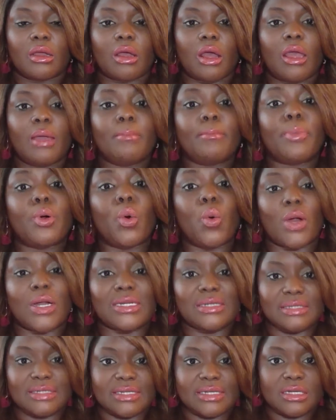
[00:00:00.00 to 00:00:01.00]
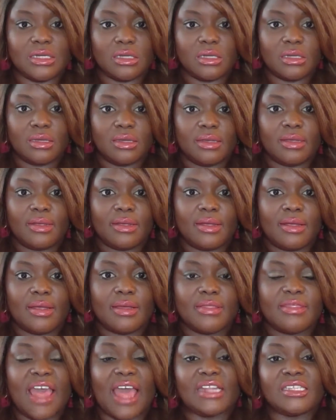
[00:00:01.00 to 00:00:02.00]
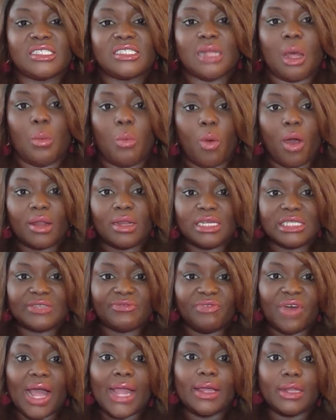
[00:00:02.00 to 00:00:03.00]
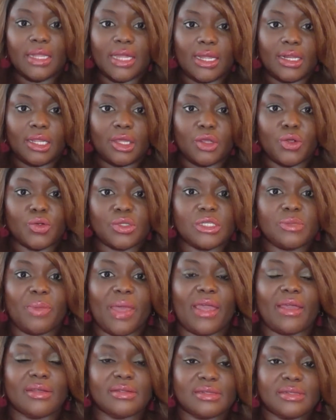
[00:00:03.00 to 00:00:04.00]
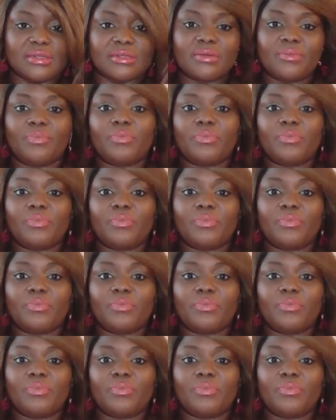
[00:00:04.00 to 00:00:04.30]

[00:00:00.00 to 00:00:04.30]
important that someone is violating your space.